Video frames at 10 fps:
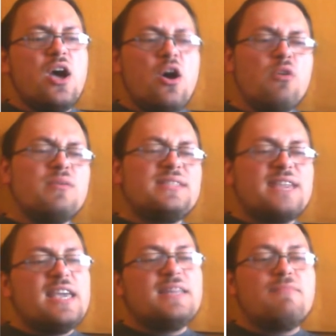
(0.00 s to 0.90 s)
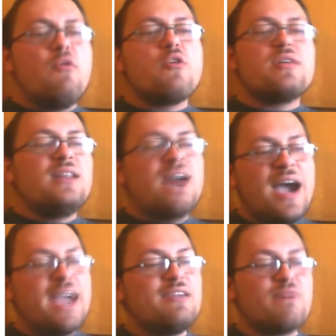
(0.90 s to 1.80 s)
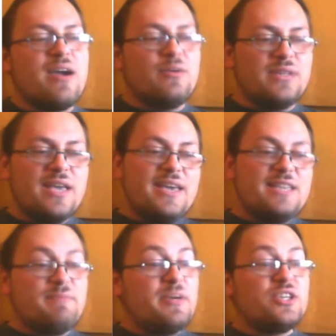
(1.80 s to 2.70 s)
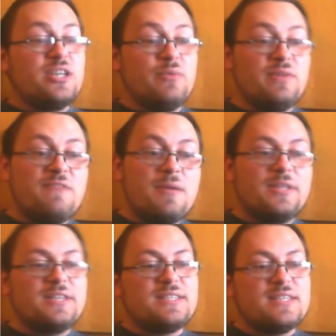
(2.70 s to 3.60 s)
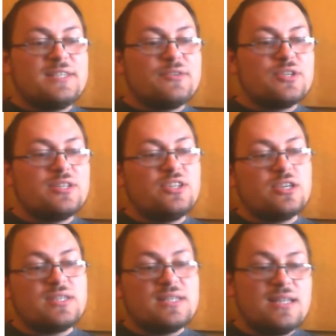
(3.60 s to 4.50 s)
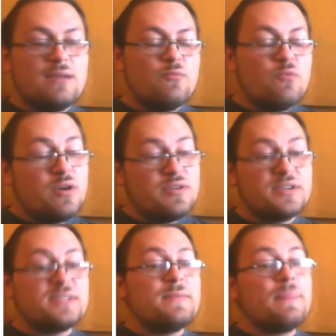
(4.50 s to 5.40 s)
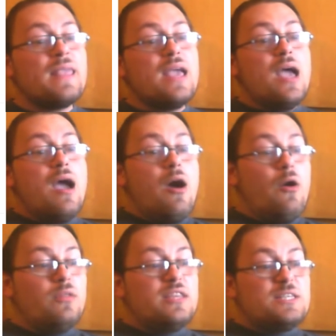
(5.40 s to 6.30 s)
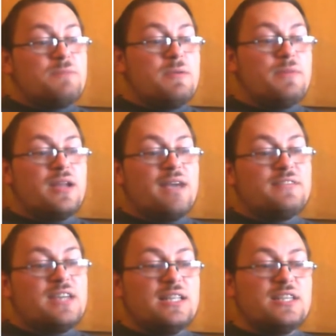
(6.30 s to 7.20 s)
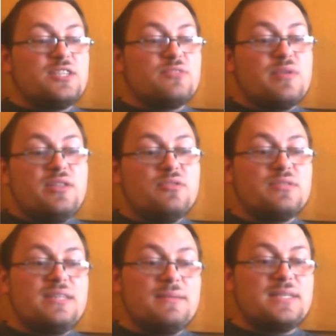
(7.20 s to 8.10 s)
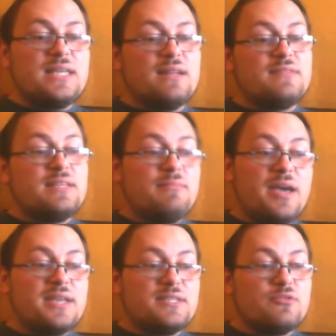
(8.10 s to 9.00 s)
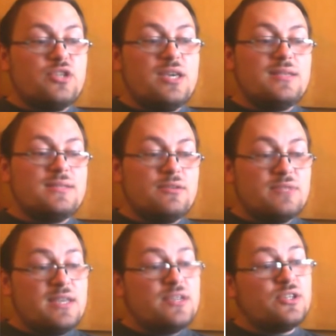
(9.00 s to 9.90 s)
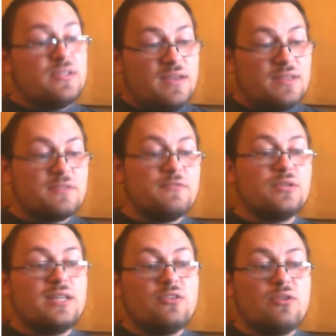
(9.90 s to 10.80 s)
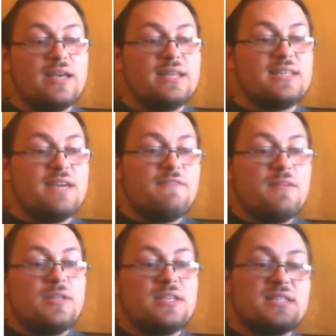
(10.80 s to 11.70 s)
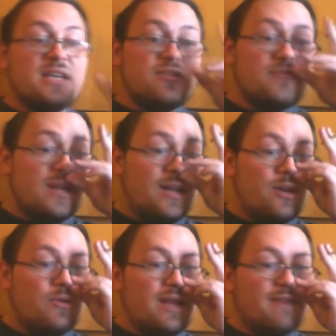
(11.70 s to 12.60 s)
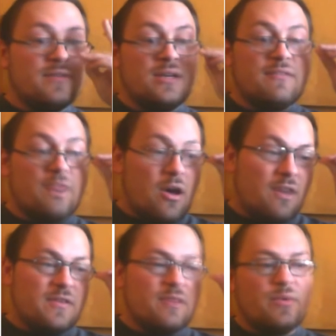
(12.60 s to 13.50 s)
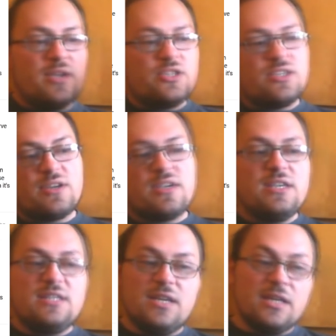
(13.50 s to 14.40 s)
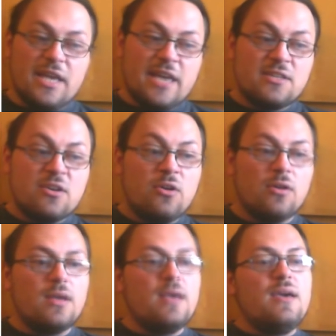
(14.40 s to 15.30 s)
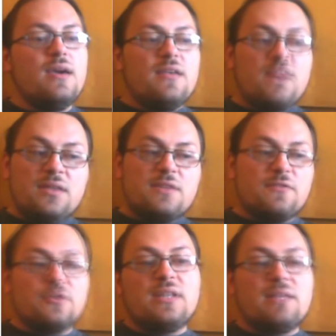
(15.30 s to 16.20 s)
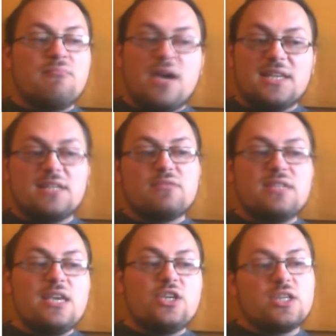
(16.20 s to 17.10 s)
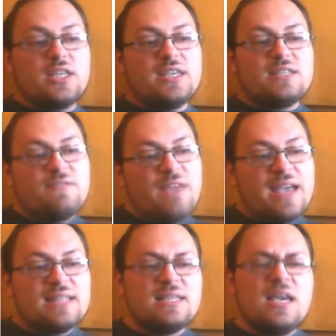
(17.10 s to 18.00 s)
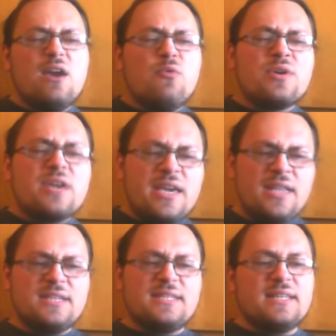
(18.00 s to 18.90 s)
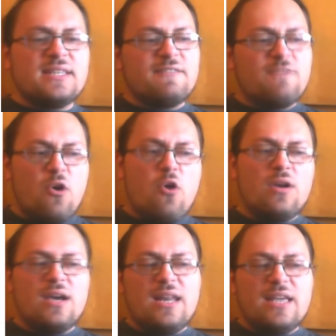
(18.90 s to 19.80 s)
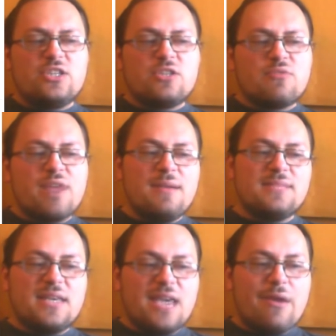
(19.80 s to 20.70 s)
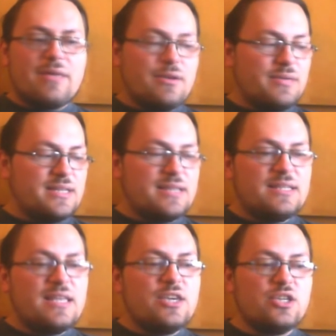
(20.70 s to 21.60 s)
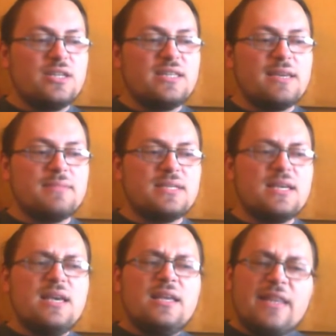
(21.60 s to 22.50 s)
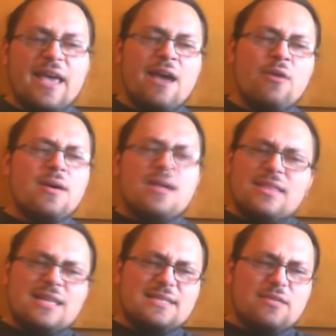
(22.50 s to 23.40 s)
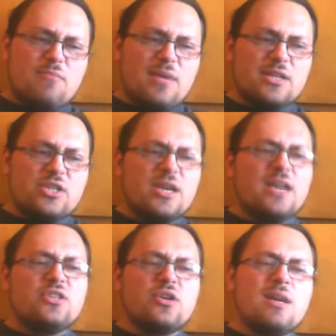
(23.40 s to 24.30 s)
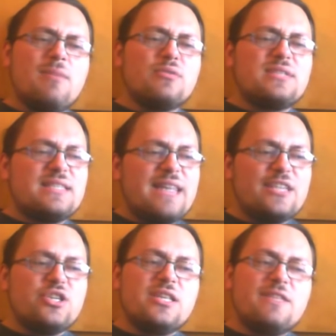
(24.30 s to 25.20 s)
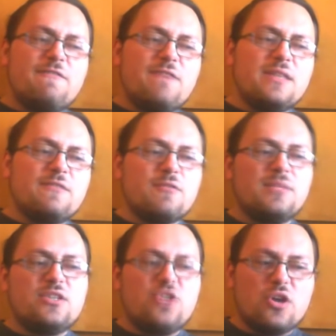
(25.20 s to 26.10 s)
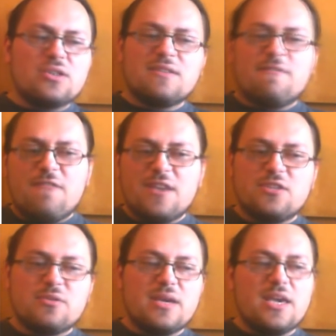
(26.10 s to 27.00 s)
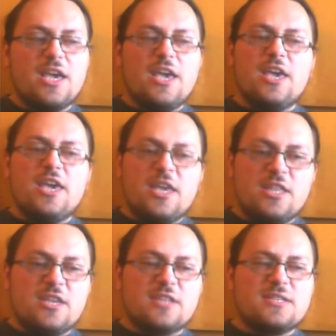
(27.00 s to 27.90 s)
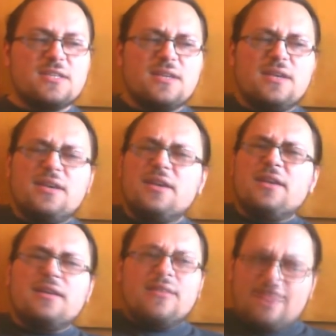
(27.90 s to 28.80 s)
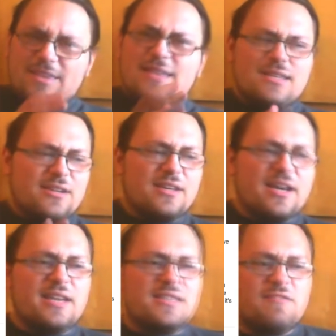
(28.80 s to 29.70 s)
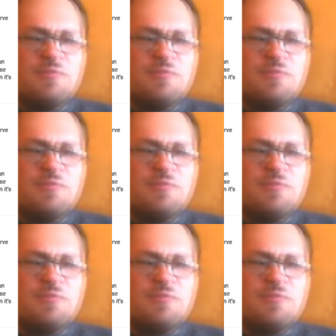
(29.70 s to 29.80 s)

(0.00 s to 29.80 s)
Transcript: Always take the moral high ground, especially with feminists and social justice warriors. All these people have done is to reduce themselves and by association Thunderfoot and all anti-feminists to the low level of laughing witch Sarkeesian et al. Thunderfoot and by association his fans were innocent of all alleged crimes and character assassination attempts. Now, not so much. Talk about snatching defeat from the jaws of victory. Idiots. These are the kinds of